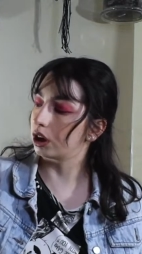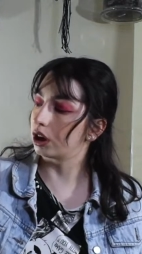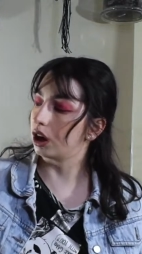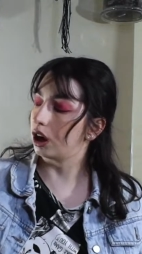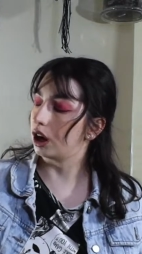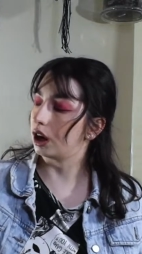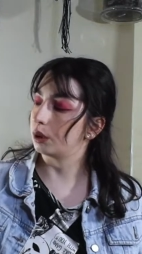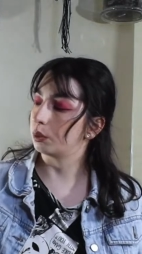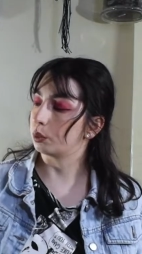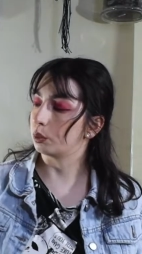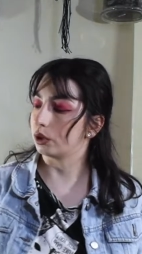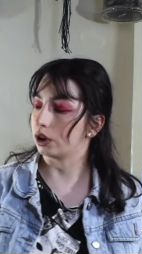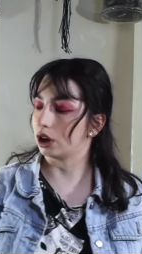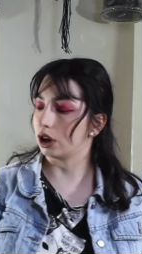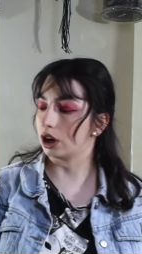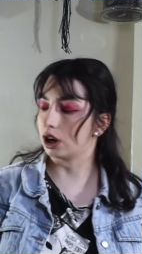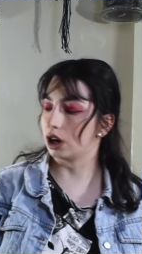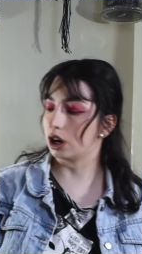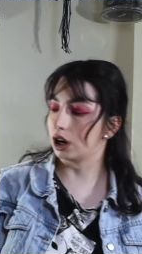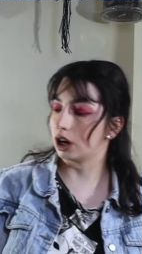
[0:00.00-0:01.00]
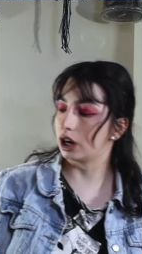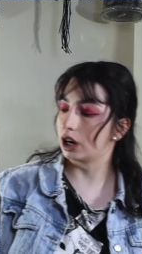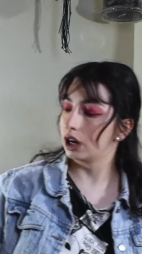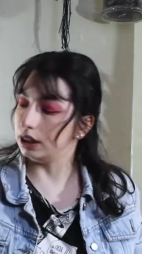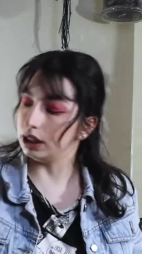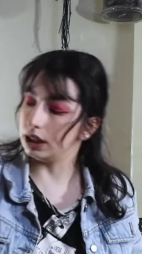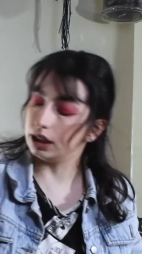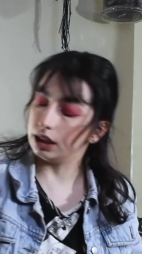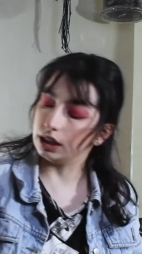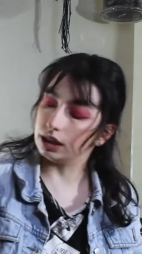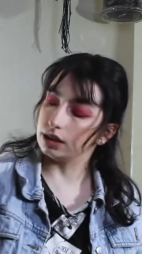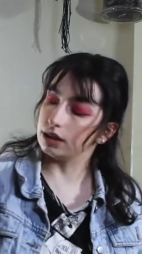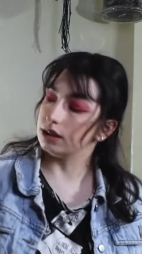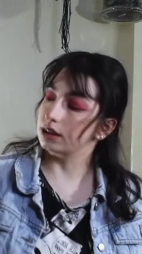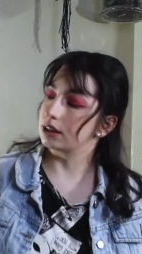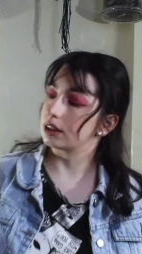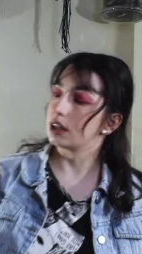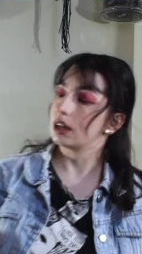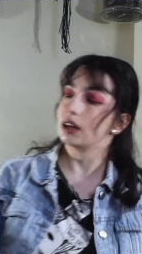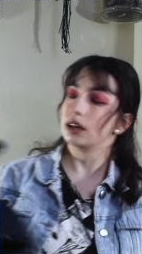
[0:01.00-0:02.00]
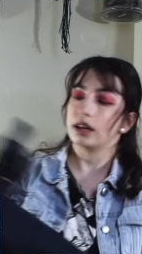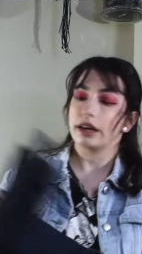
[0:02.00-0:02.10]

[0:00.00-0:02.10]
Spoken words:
on were these